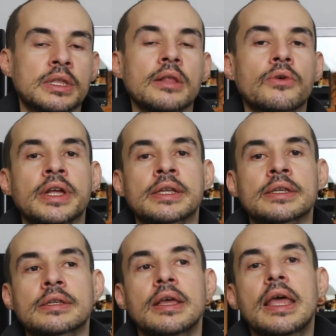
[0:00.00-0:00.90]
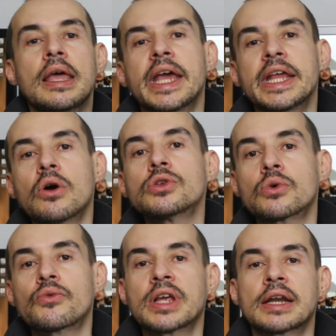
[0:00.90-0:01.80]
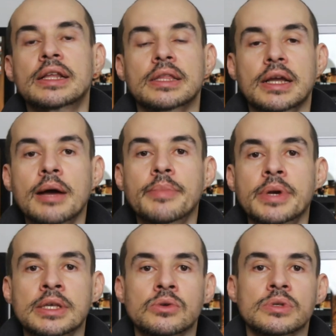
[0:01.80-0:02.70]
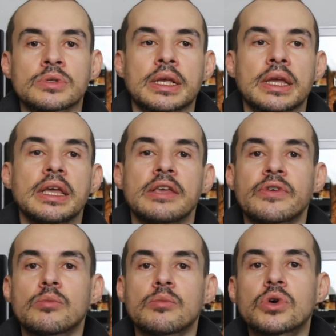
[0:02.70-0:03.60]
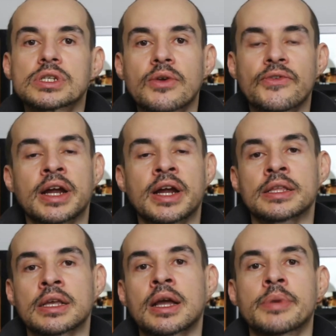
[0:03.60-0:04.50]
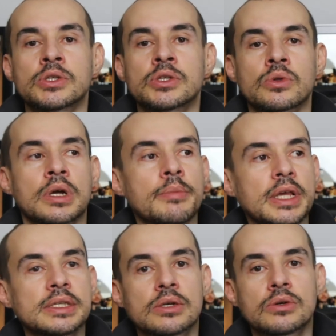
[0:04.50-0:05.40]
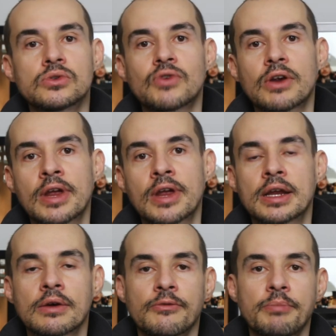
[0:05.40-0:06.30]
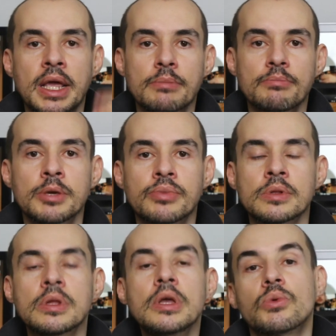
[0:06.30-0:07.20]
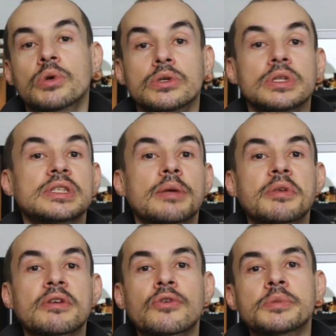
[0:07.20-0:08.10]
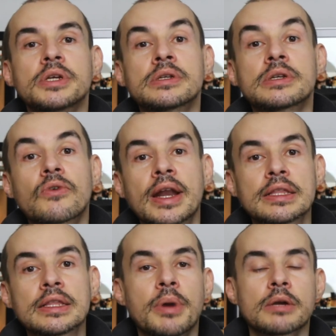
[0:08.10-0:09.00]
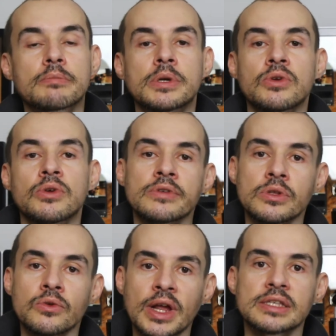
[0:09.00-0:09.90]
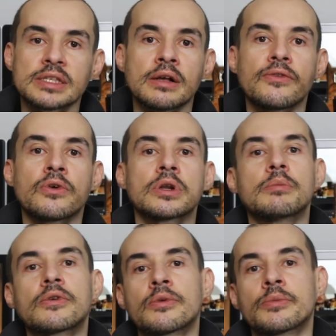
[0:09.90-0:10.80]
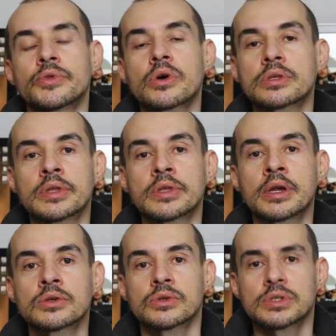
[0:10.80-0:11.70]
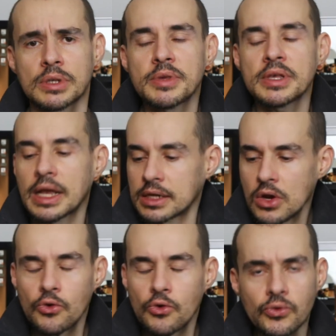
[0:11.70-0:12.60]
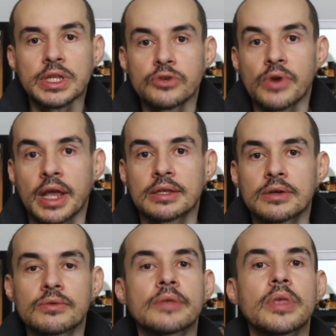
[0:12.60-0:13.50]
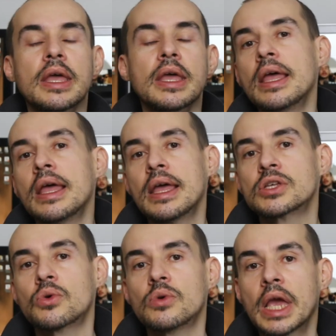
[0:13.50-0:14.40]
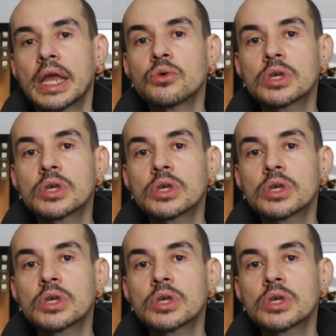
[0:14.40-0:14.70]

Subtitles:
And also regarding the company. So it's like even more stuff regarding the company. So the company has a good track record of paying people. When you need something from the underwriting department, you have the direct cell phone number from the doctor there. So something like really direct, right? So, and you keep doing this.